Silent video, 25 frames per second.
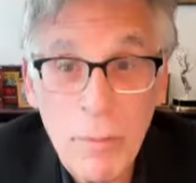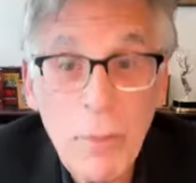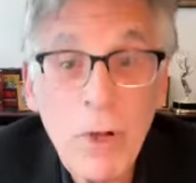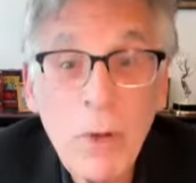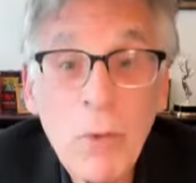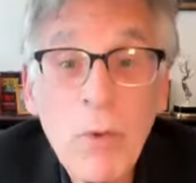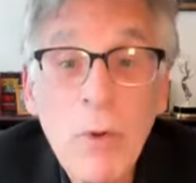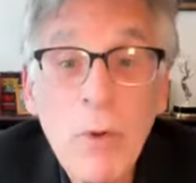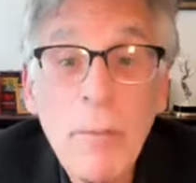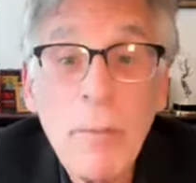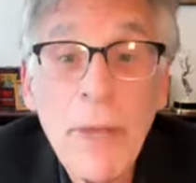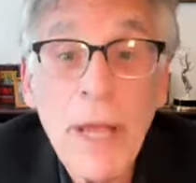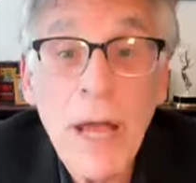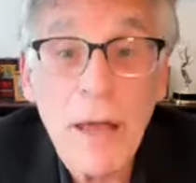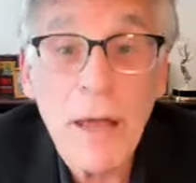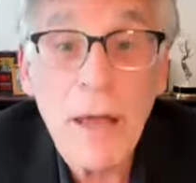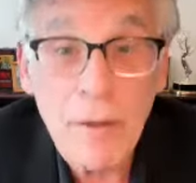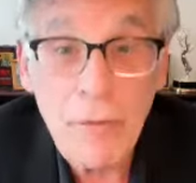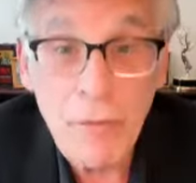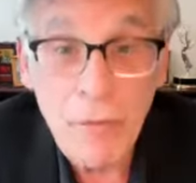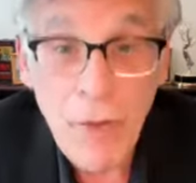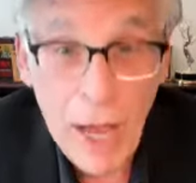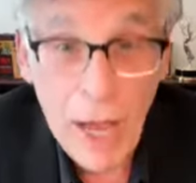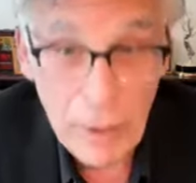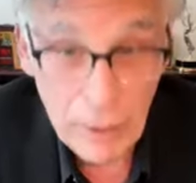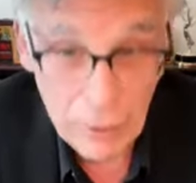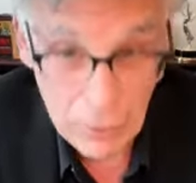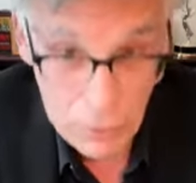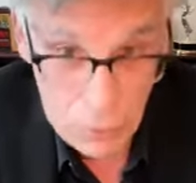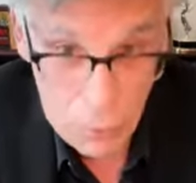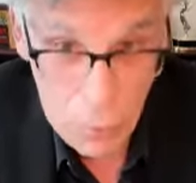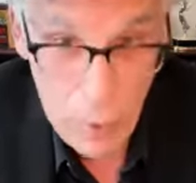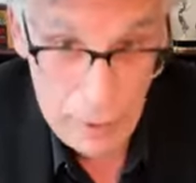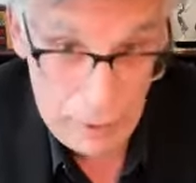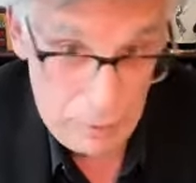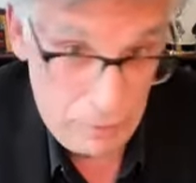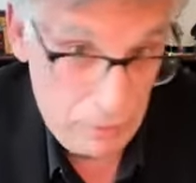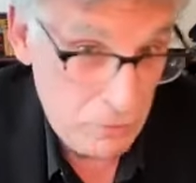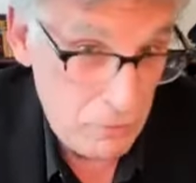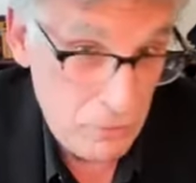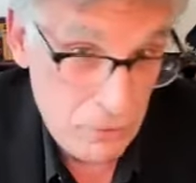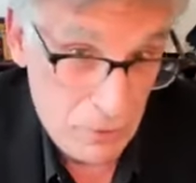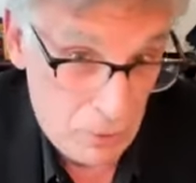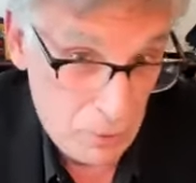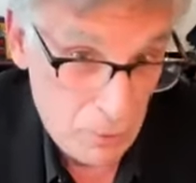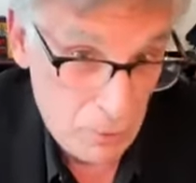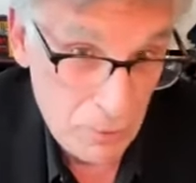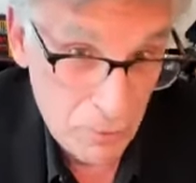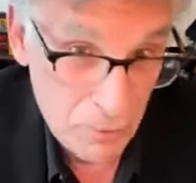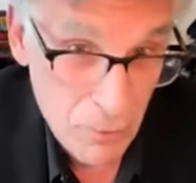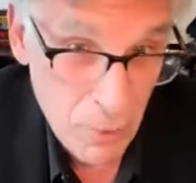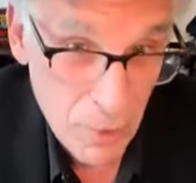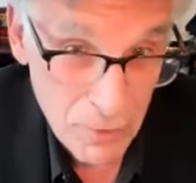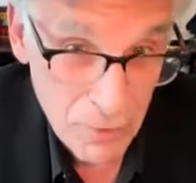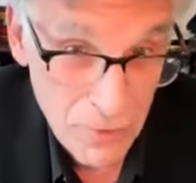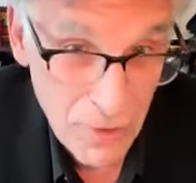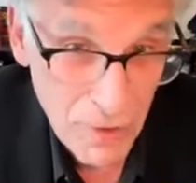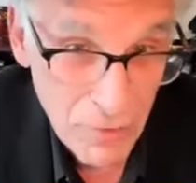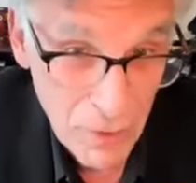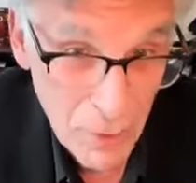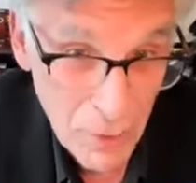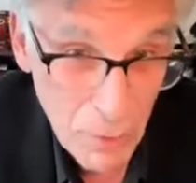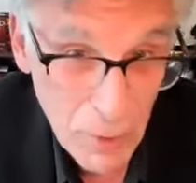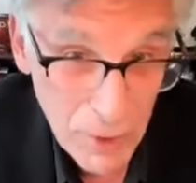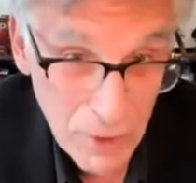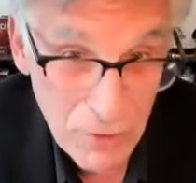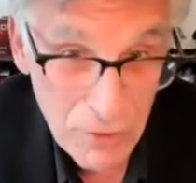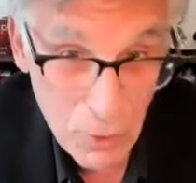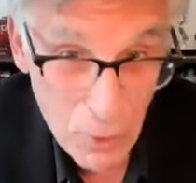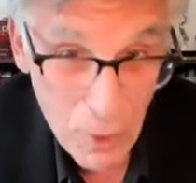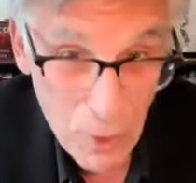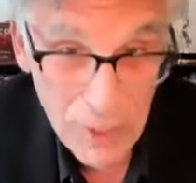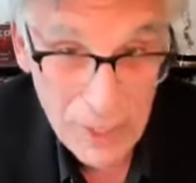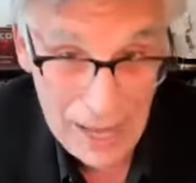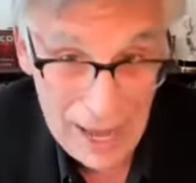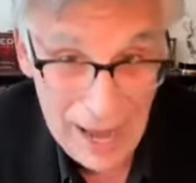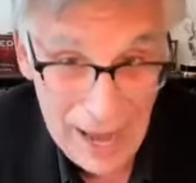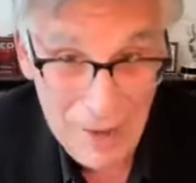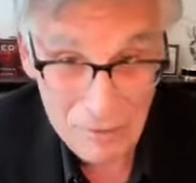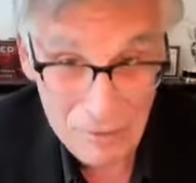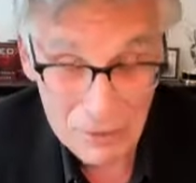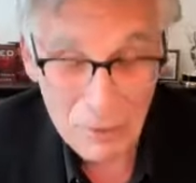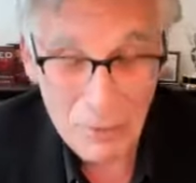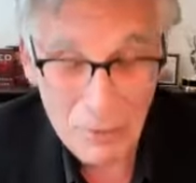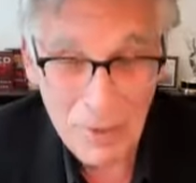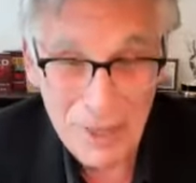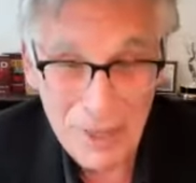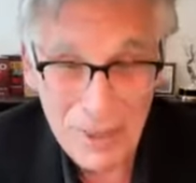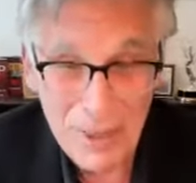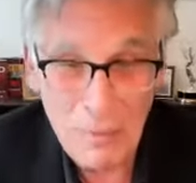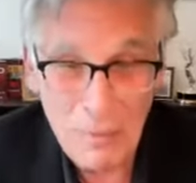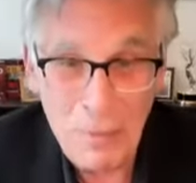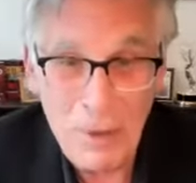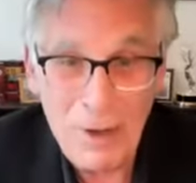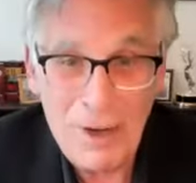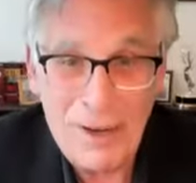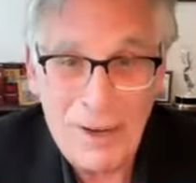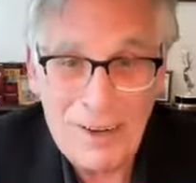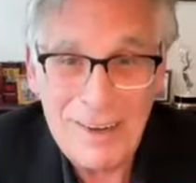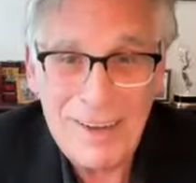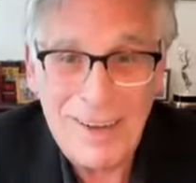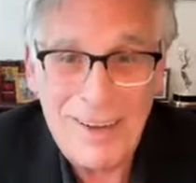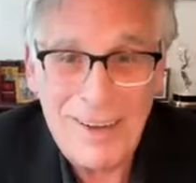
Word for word: book will be on the final quiz. So, of course, everyone is going to have to read the book.